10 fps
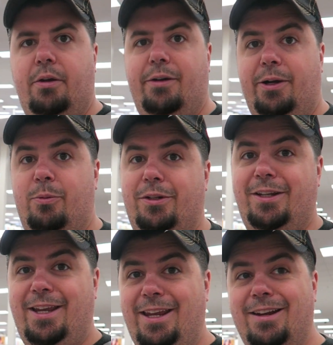All right, well
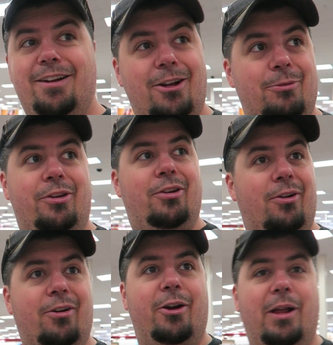you can't come to
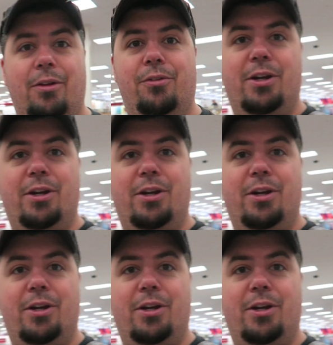Target without